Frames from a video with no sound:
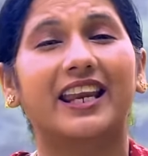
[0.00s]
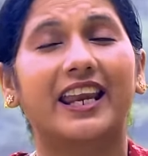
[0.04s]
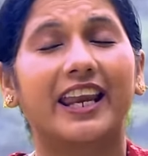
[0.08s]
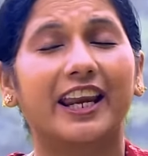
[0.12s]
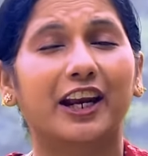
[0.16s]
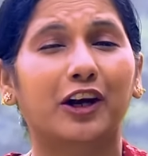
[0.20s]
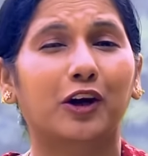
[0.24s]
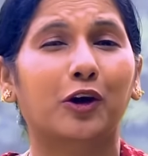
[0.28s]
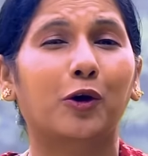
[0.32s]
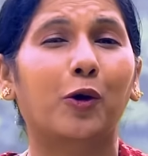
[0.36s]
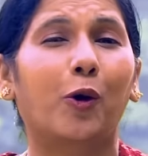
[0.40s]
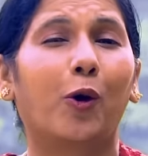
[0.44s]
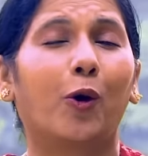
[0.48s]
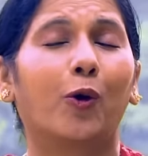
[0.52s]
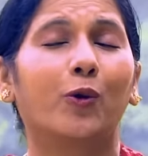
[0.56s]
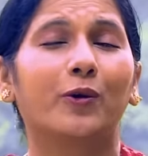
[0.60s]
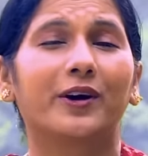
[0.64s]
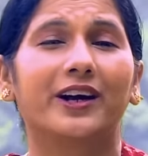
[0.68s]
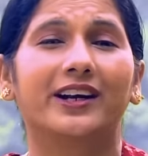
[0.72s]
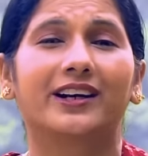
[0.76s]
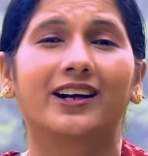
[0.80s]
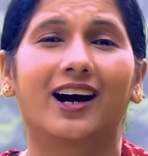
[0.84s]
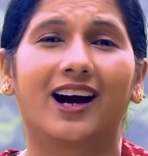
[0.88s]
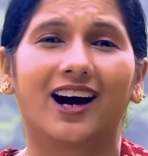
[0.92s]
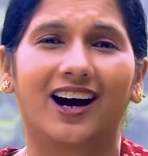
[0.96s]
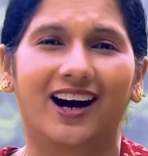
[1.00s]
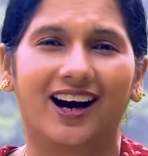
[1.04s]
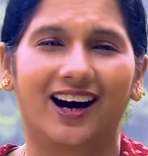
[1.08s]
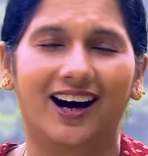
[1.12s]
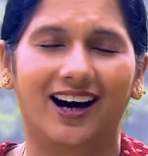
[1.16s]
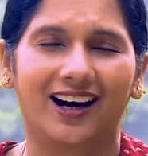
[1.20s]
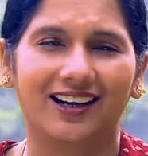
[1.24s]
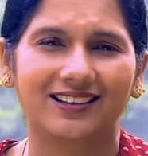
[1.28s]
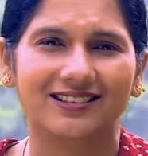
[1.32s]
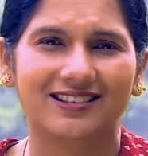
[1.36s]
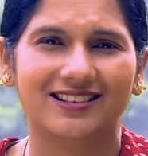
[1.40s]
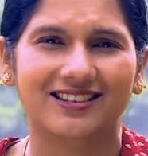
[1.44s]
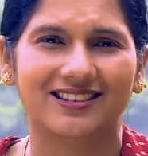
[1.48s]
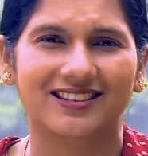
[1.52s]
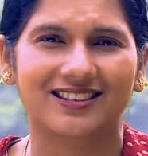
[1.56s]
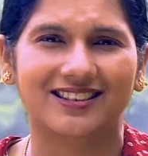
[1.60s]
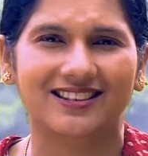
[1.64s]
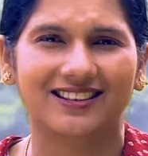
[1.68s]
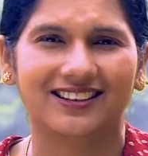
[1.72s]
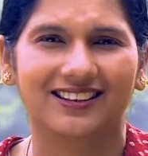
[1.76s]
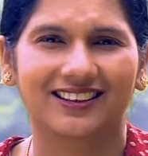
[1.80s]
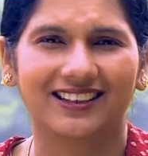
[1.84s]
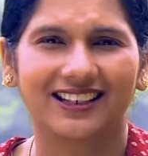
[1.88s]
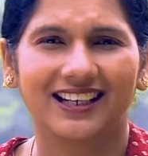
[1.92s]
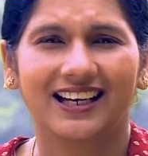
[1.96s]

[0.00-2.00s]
echo in our hearts.